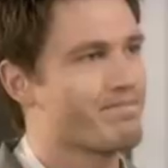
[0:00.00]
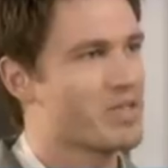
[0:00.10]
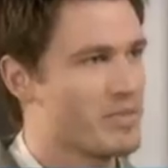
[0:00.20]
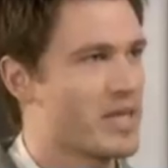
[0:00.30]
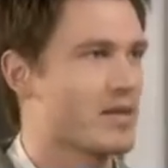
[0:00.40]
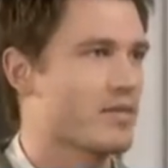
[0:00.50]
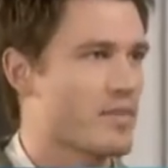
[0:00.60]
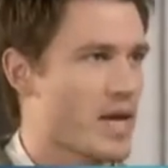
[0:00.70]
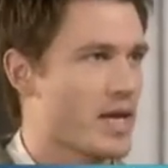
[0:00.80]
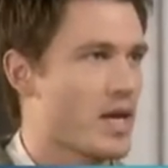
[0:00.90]
speaking of
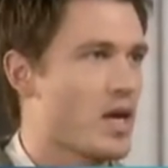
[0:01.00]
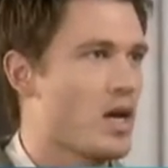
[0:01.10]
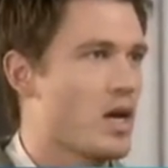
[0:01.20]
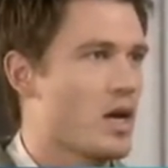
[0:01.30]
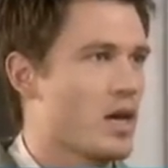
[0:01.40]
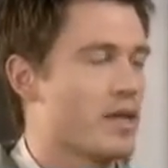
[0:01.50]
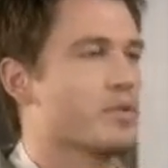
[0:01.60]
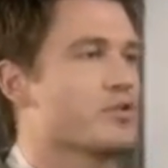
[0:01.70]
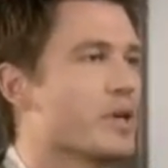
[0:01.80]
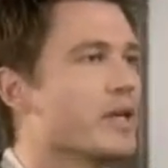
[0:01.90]
Meg, the
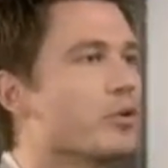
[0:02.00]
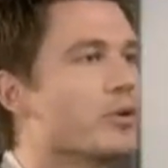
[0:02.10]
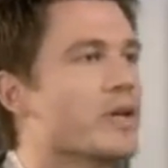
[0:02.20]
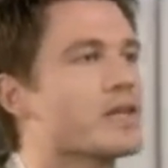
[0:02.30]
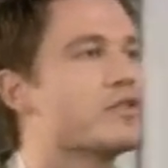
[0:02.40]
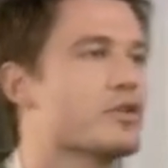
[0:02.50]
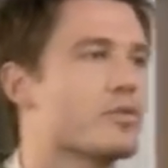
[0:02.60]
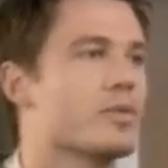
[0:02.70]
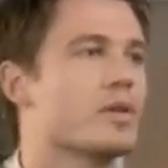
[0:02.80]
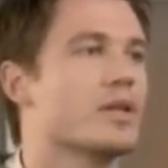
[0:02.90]
restraining order against
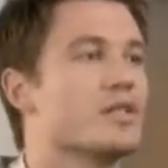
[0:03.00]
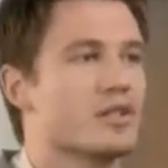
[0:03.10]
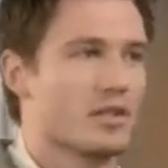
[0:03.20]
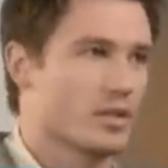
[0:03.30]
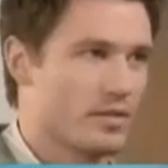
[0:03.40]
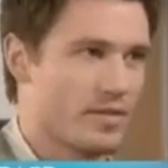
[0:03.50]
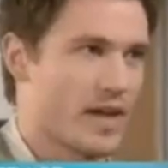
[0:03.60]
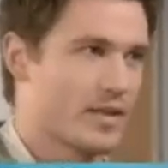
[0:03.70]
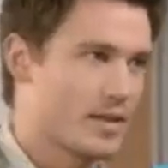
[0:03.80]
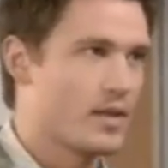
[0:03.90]
you is still in
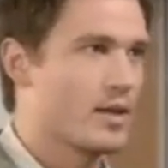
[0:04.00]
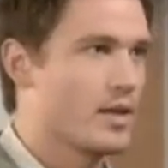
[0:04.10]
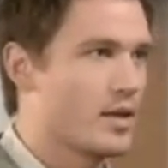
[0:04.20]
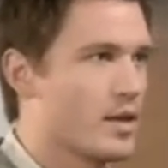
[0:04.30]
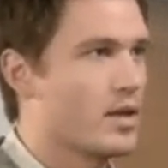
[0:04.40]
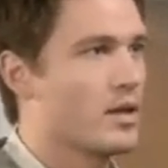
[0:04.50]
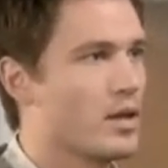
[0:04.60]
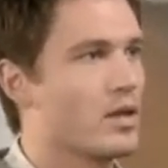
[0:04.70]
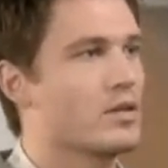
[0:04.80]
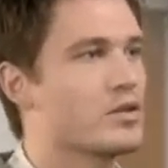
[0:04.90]
effect.
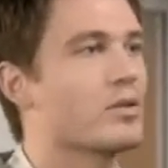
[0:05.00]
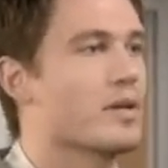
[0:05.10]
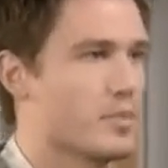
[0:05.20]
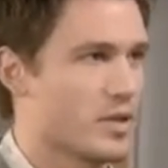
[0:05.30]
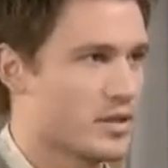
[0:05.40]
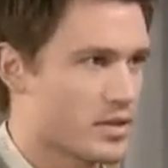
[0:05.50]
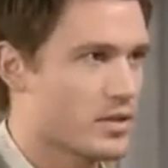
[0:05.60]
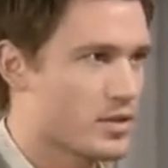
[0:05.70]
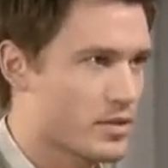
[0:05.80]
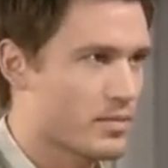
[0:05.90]
So keep your
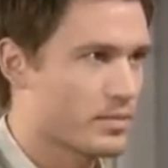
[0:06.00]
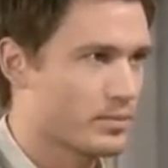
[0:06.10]
distance.